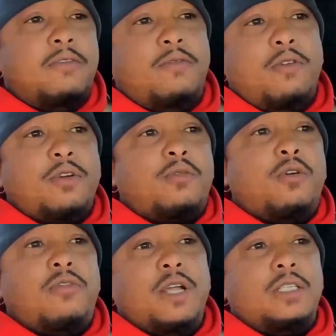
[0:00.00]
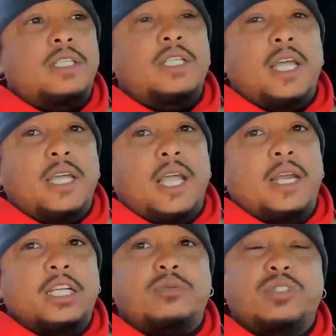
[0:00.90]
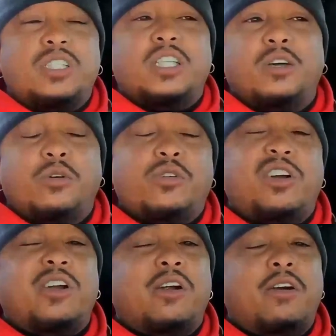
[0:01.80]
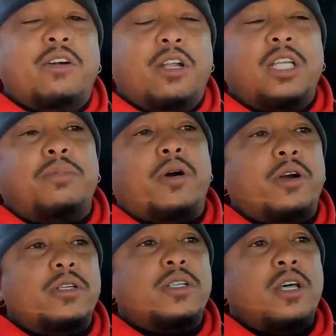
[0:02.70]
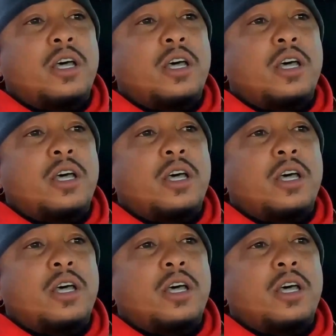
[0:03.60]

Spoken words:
for the Corvette C8, and this was still during the early parts,